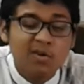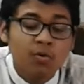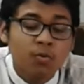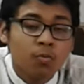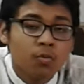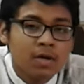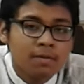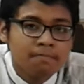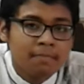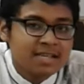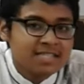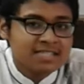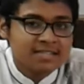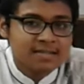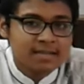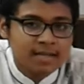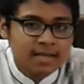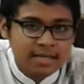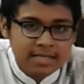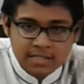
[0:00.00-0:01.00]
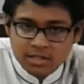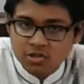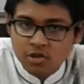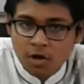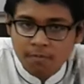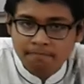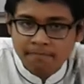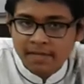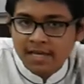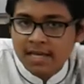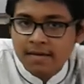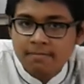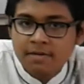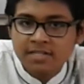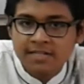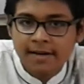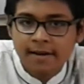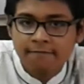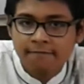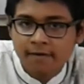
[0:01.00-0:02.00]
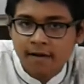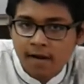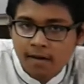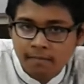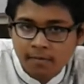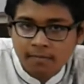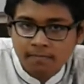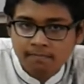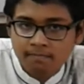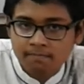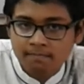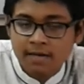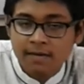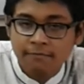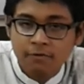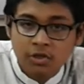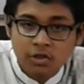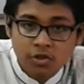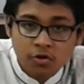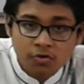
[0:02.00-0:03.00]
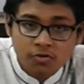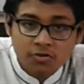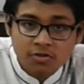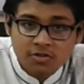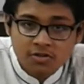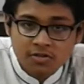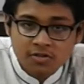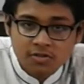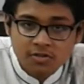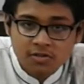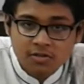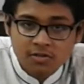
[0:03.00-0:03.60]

We must stop emission of carbon. If we don't